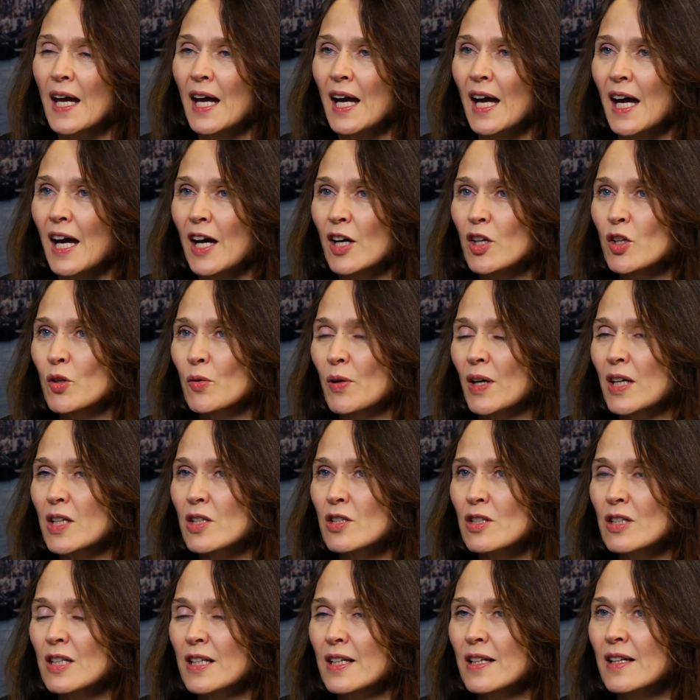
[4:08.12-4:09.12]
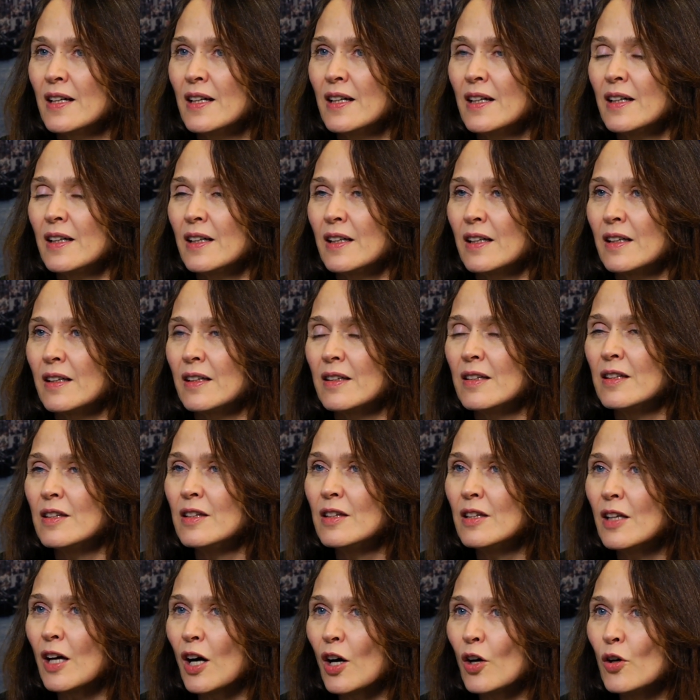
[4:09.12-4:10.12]
how you actually
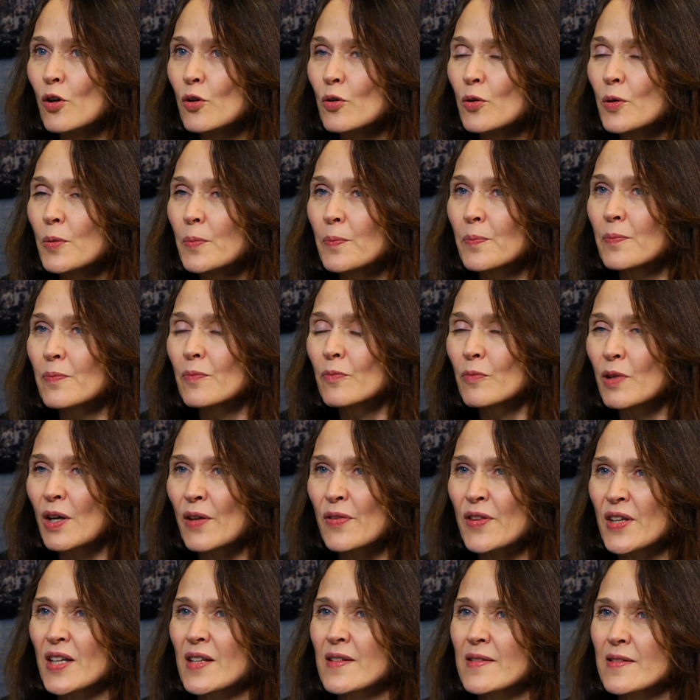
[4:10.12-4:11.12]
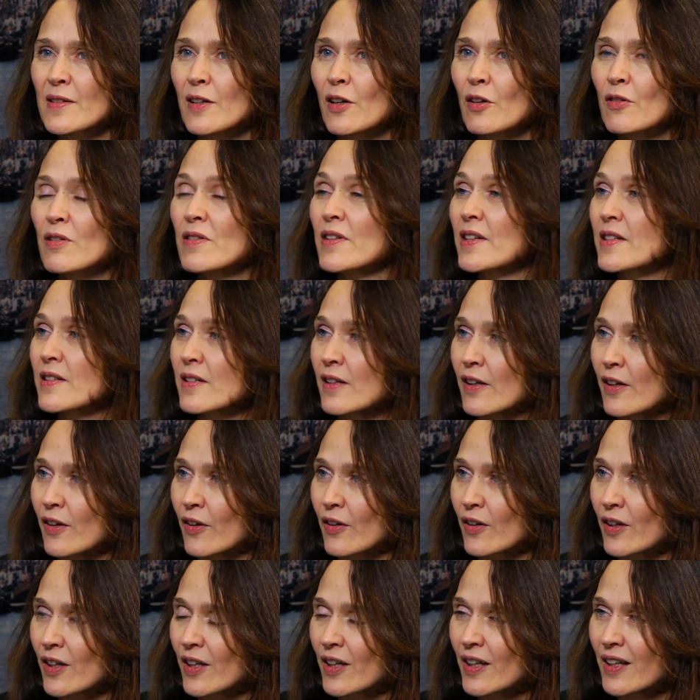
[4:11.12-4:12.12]
know where things are in the
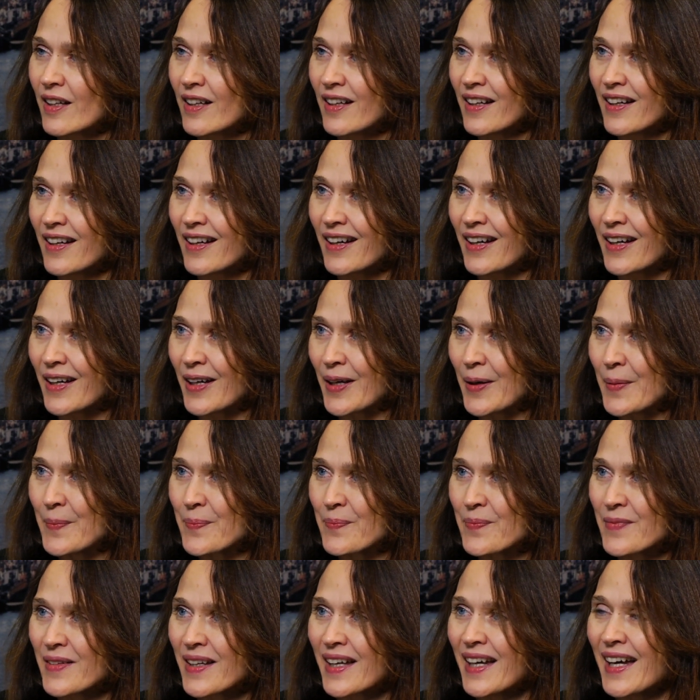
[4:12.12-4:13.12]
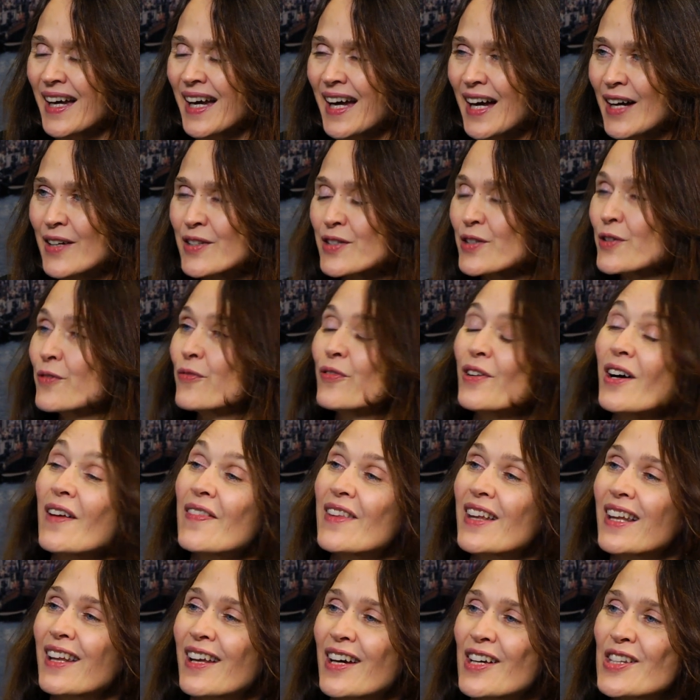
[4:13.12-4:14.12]
dark. How do you
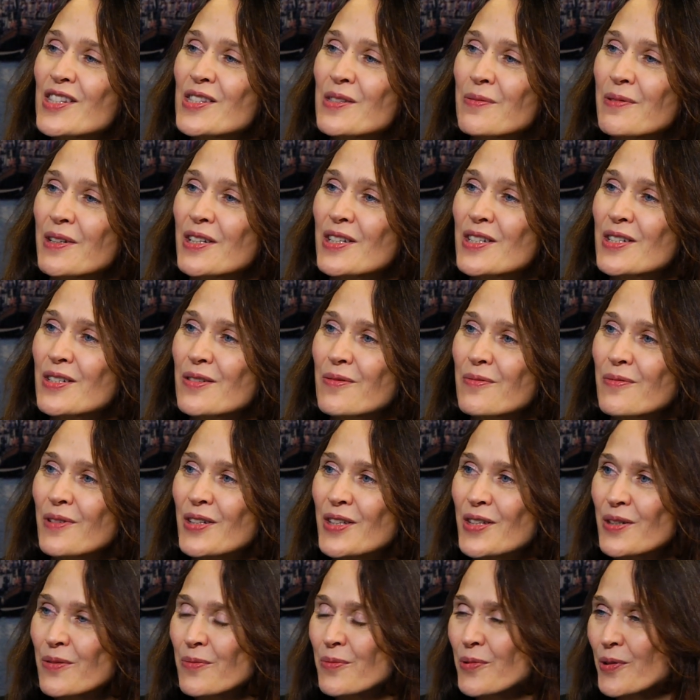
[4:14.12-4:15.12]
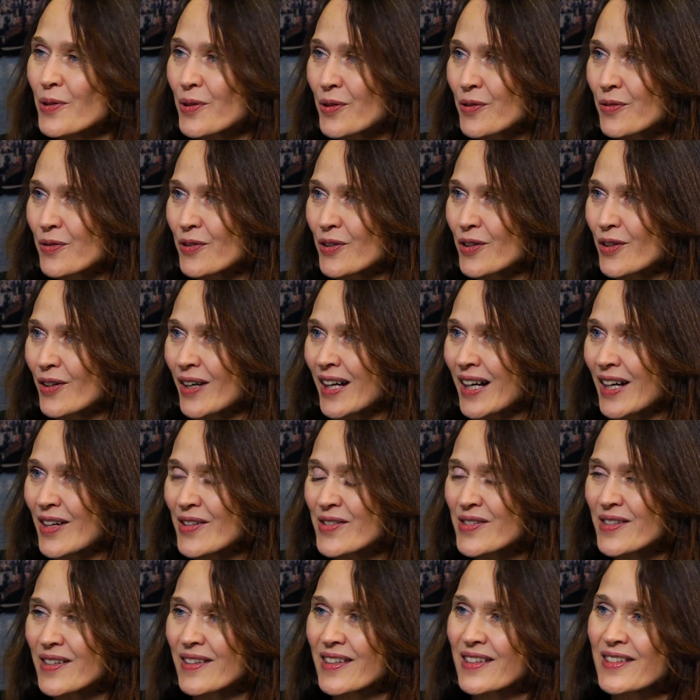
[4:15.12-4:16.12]
find the light switch when you walk through your
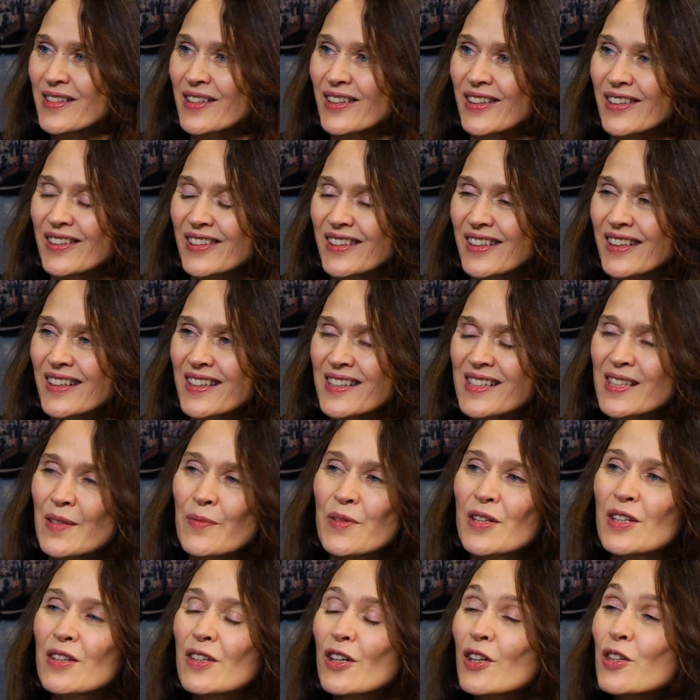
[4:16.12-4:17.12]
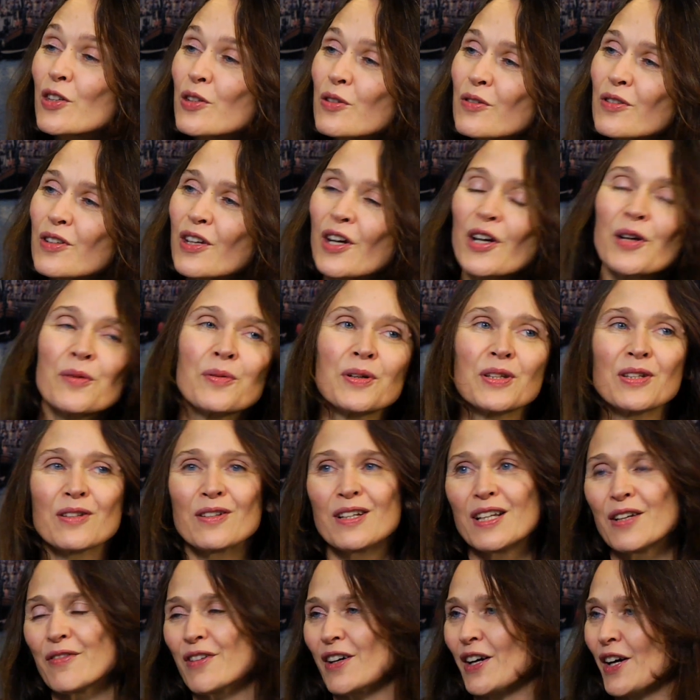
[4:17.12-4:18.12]
house in the dark? Something that you know when
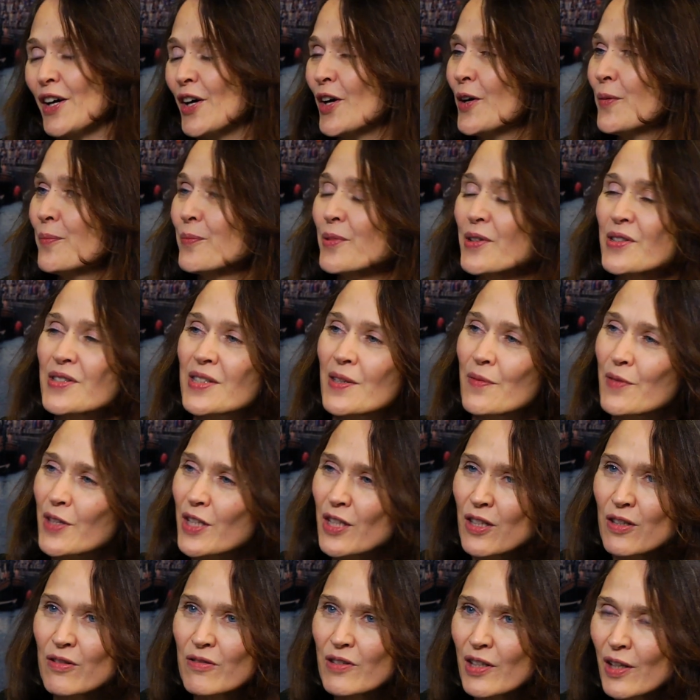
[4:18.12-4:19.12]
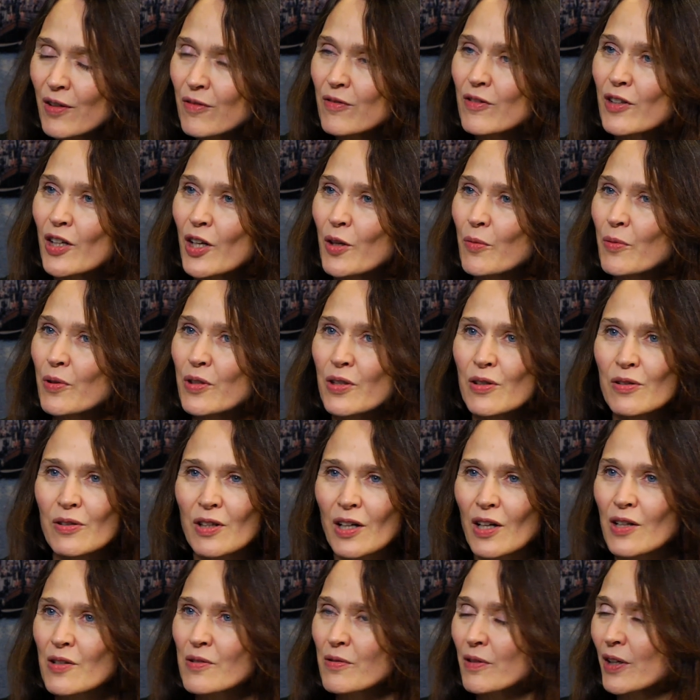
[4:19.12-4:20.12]
you live at home, but something you don't know when you
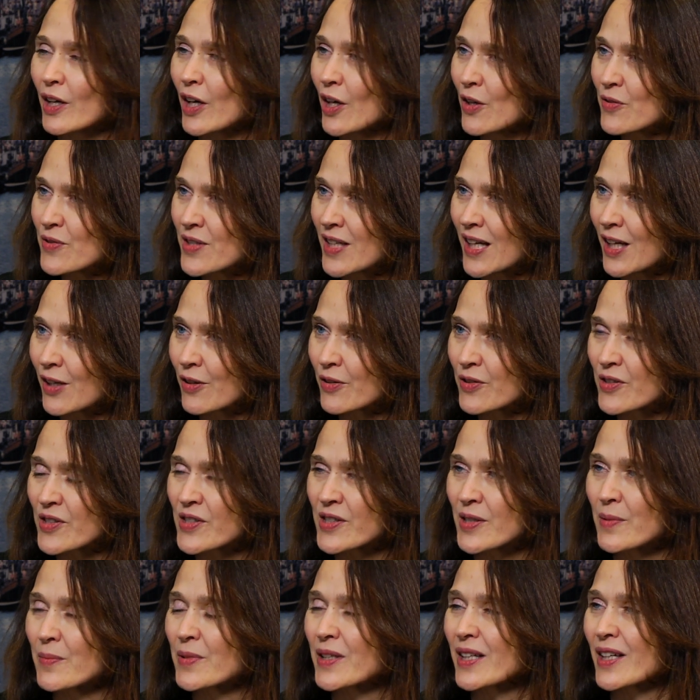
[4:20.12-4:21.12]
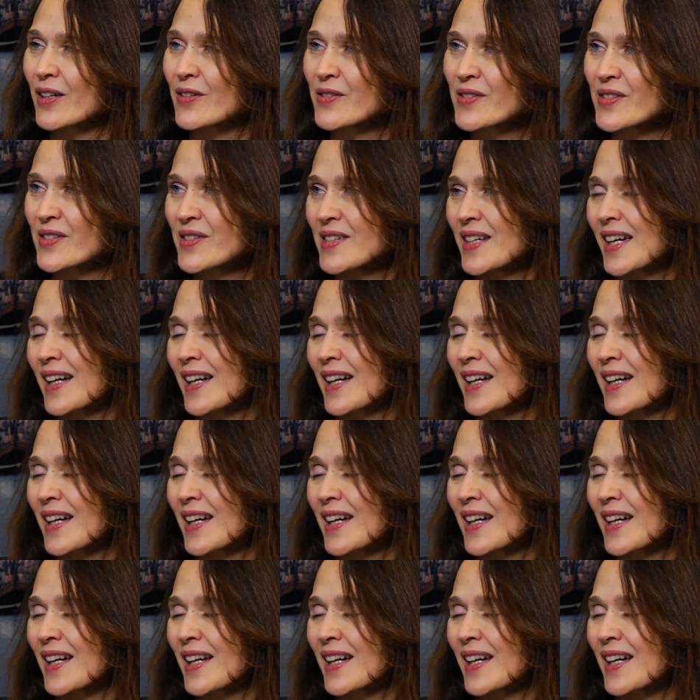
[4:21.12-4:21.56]
go to a hotel or to somebody else's